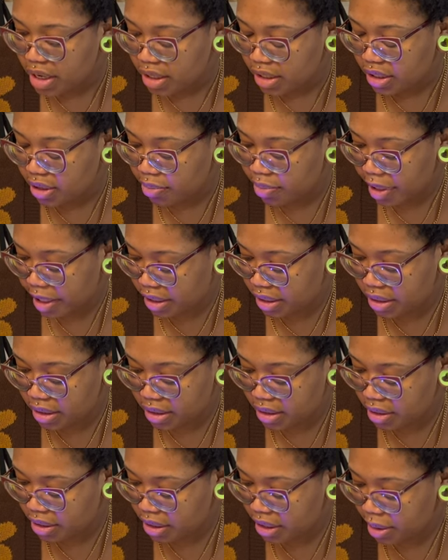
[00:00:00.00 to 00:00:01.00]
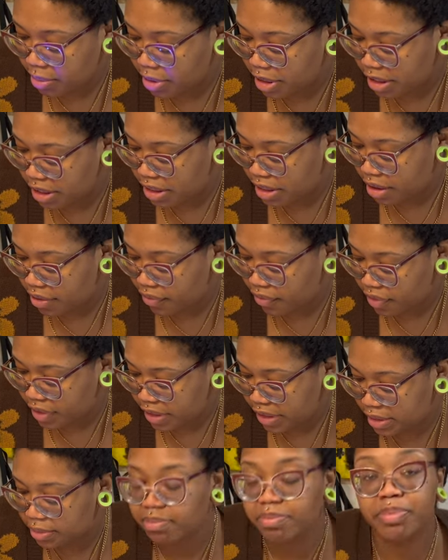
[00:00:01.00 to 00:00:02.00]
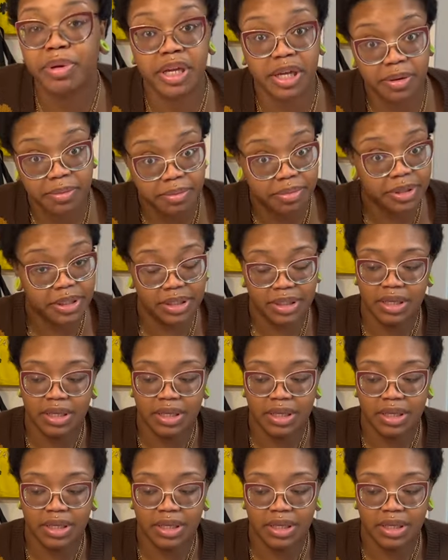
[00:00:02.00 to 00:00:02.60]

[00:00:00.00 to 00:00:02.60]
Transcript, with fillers: So basically I'm listening for some beeps.